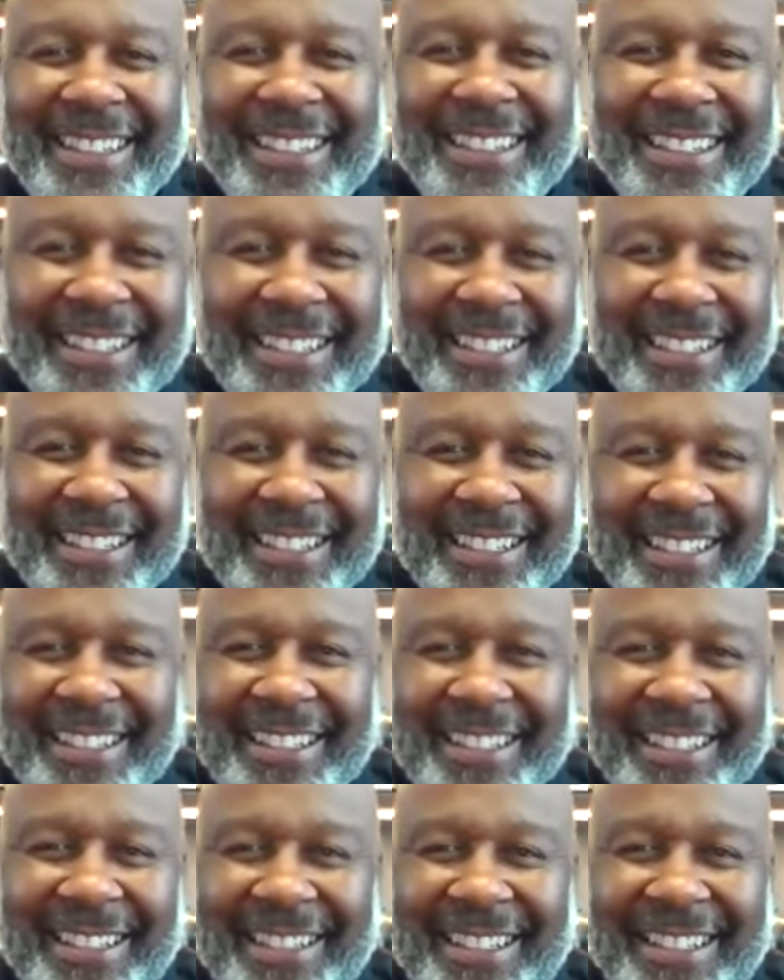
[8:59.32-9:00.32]
Think of
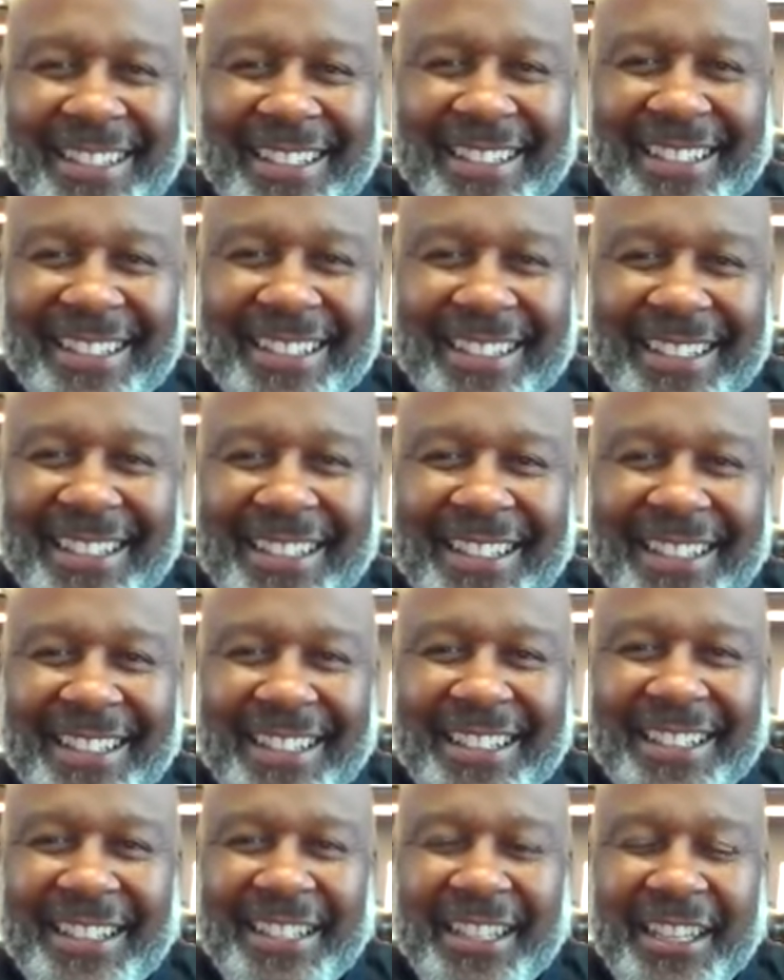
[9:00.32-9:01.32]
something. I'm
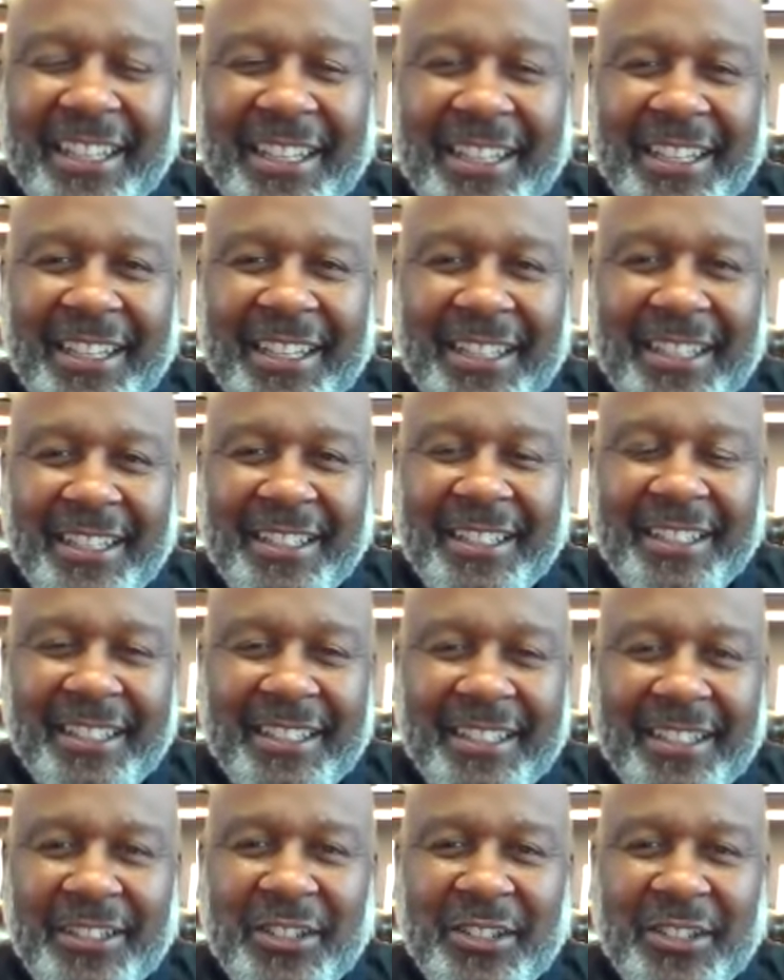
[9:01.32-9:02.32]
done. I'm
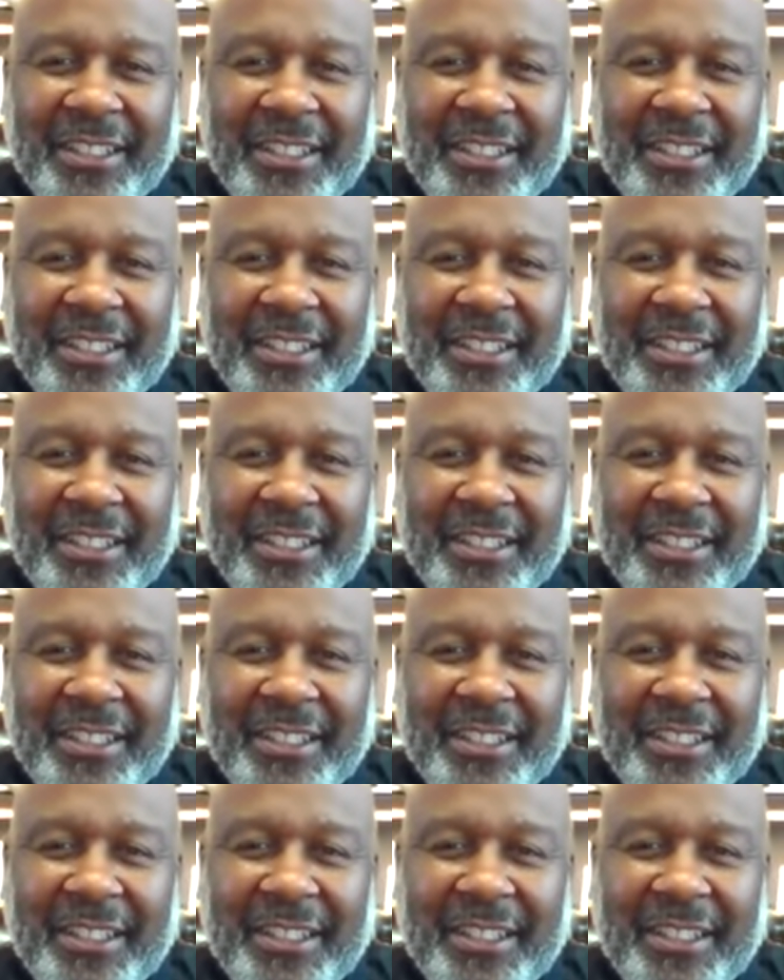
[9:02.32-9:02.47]
done.